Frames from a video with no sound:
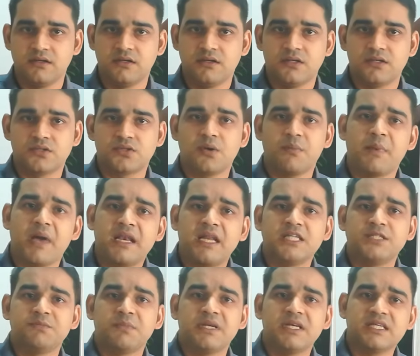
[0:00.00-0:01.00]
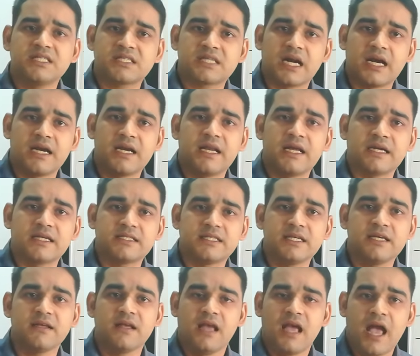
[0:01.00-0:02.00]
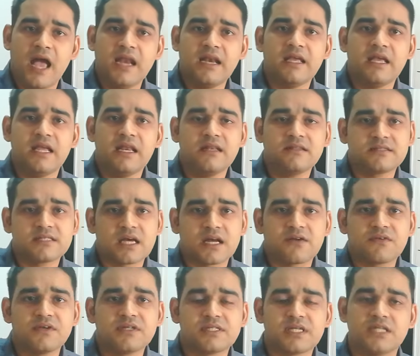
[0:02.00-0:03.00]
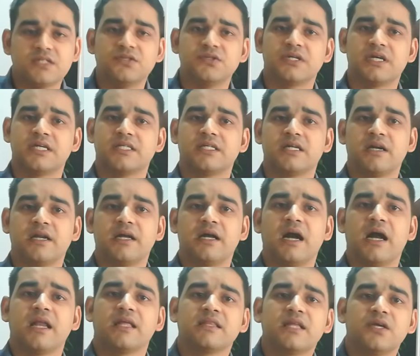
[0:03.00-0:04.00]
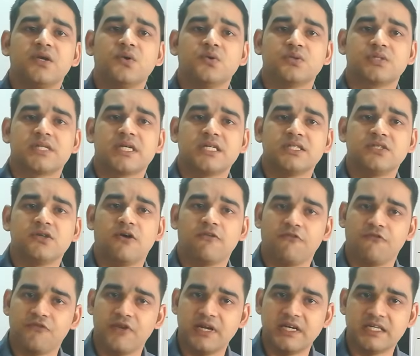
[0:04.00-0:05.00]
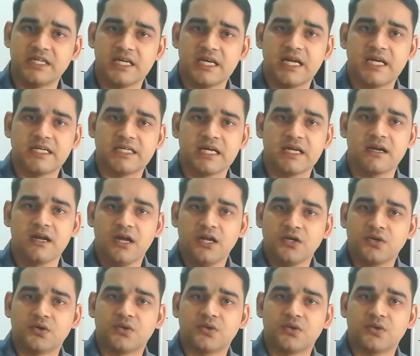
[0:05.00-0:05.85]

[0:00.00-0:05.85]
So management is conducting an in-service education regarding the usage of ventilator